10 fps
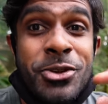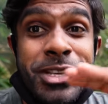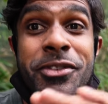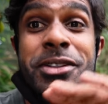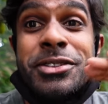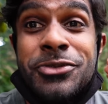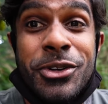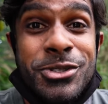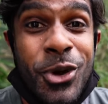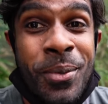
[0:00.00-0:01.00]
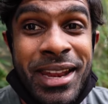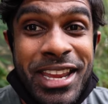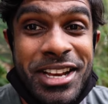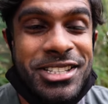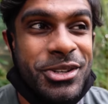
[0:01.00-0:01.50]
using it for so many
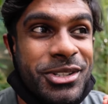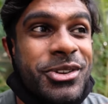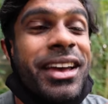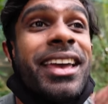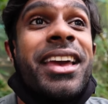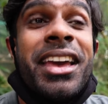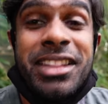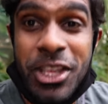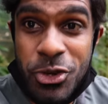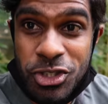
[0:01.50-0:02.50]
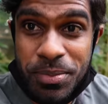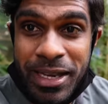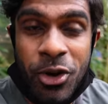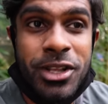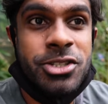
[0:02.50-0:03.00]
years, so that's why they used to be
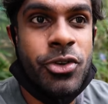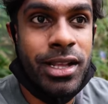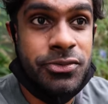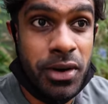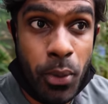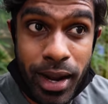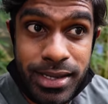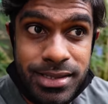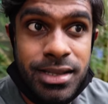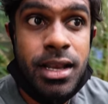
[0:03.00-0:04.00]
known as TransferWise,